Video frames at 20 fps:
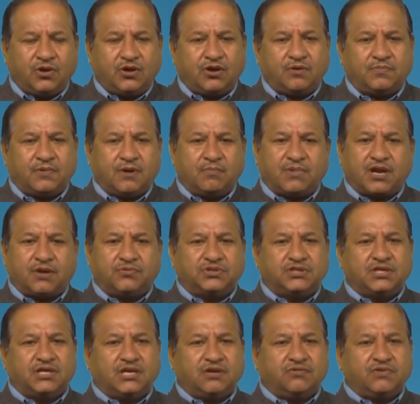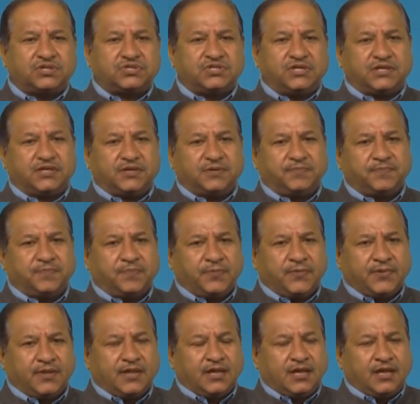of Amravati University.
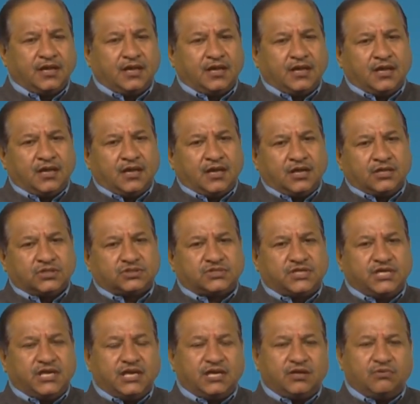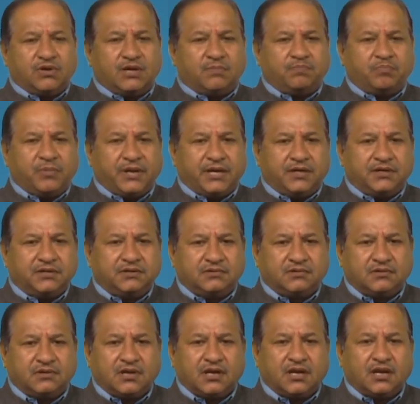Skill development,
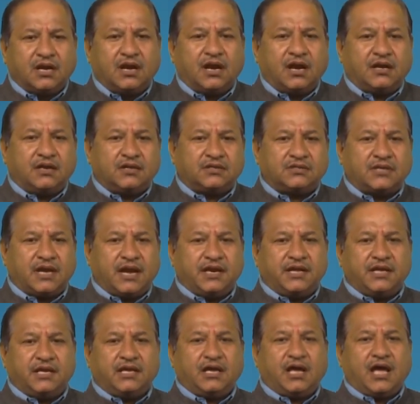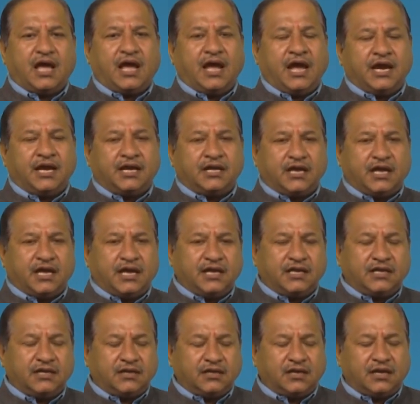understanding
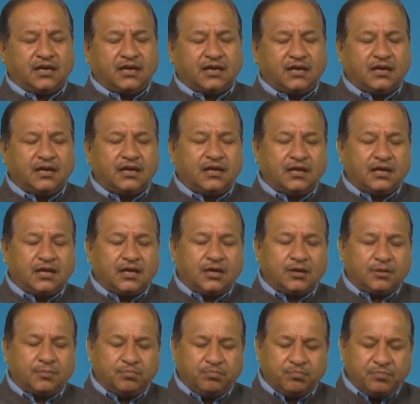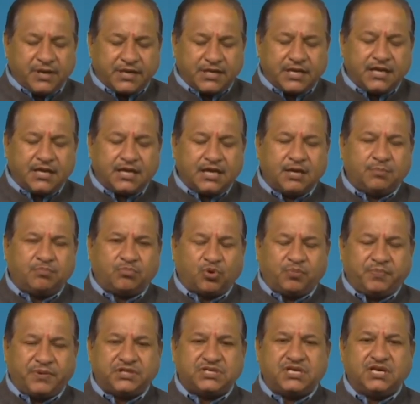and making a
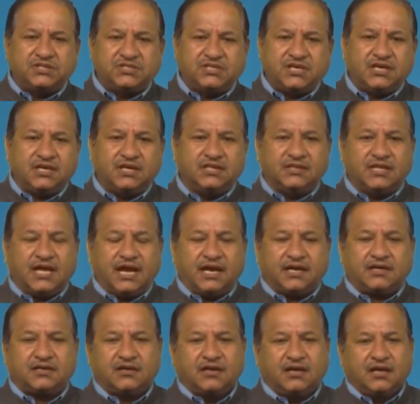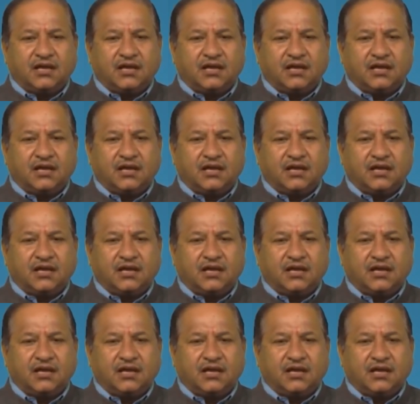proficiency in that,